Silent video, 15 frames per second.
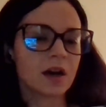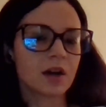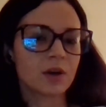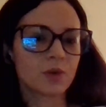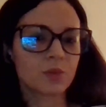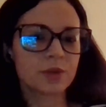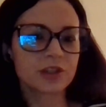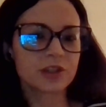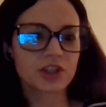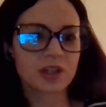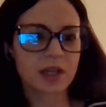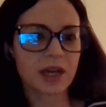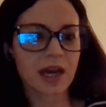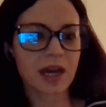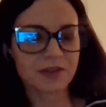which
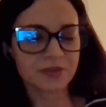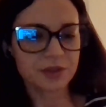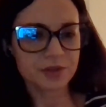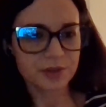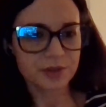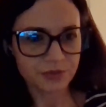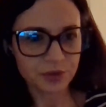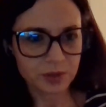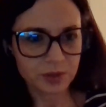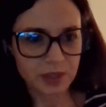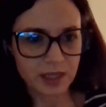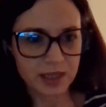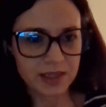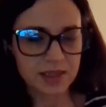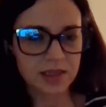after a few
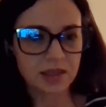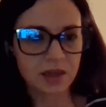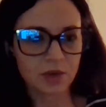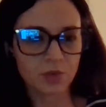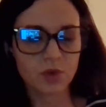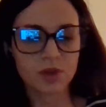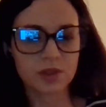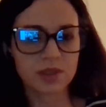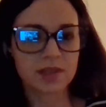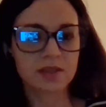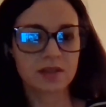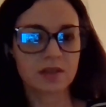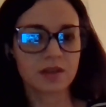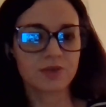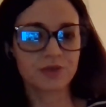days was
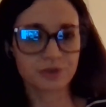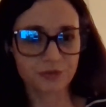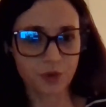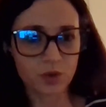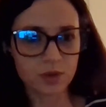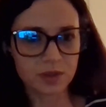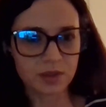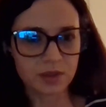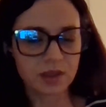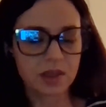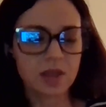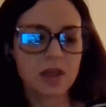revoked.